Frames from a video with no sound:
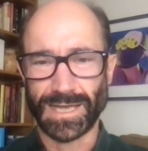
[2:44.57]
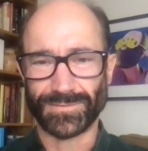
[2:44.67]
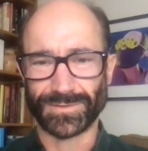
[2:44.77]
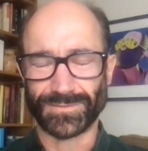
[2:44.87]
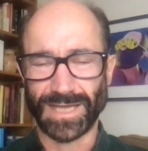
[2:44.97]

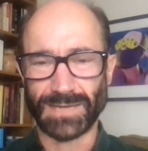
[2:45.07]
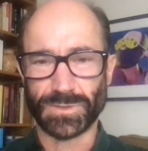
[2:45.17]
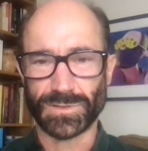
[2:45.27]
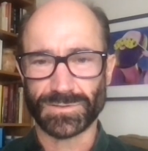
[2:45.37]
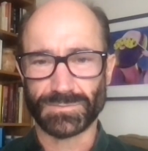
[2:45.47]
As
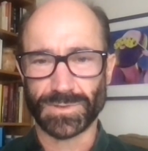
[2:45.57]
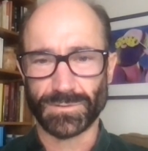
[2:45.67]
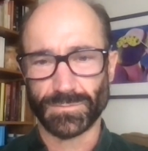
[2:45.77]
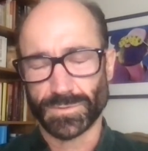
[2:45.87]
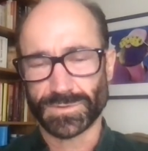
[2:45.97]
examples,
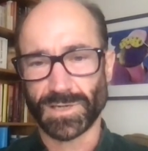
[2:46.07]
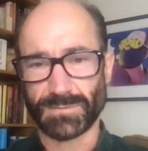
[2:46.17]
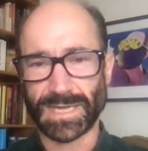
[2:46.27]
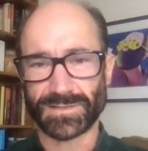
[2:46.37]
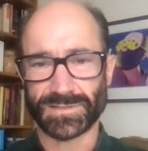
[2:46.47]
we'll talk
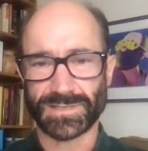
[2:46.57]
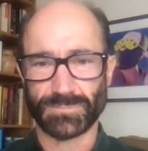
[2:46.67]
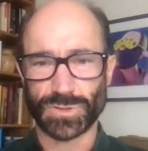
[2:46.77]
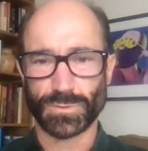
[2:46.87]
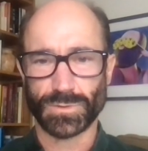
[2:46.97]
about this,
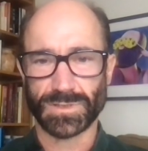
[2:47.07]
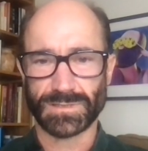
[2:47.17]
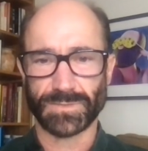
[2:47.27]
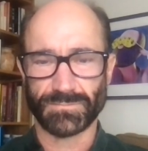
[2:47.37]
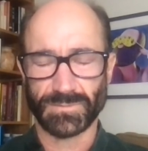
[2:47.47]
I'm sure,
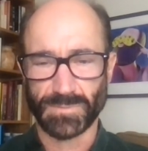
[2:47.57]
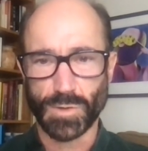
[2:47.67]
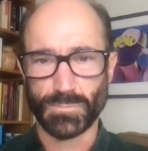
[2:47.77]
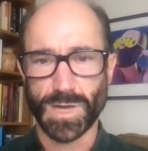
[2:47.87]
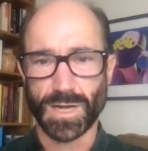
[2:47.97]
some of the
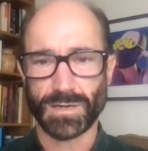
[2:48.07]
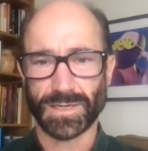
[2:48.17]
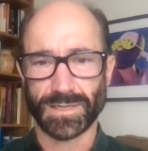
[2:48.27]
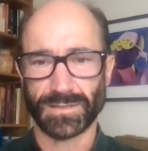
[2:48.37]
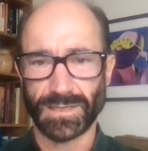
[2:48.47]
remote
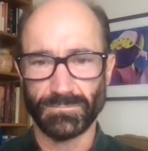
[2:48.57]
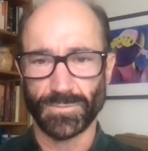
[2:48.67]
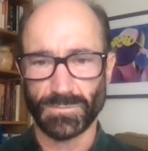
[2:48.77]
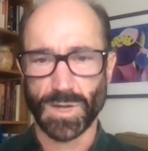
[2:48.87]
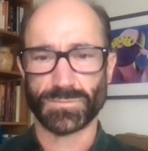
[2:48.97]
monitoring and,
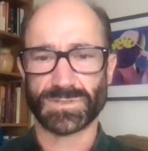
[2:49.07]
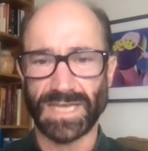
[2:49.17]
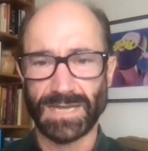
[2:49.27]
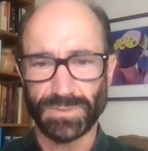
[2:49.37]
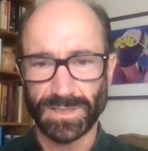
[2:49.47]
and remote
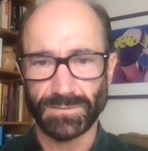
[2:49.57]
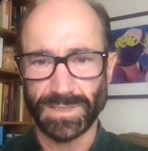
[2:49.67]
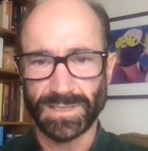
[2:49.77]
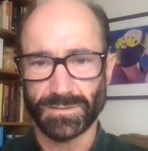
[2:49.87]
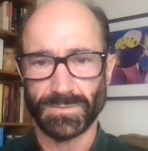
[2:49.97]
sampling
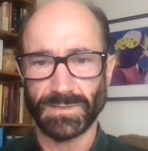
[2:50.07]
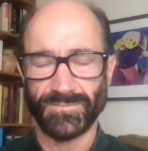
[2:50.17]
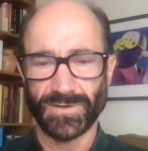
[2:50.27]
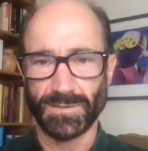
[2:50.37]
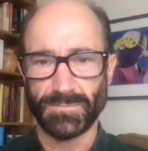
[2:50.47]
we think will be
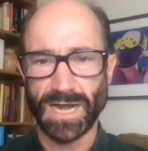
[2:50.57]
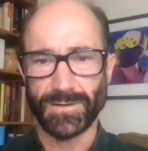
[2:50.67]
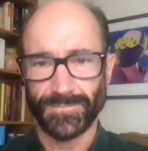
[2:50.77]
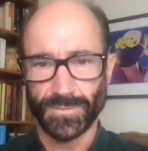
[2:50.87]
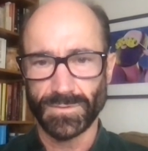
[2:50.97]
very
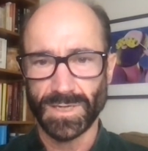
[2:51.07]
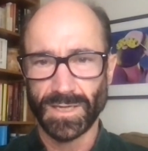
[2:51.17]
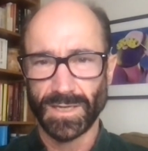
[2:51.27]
powerful.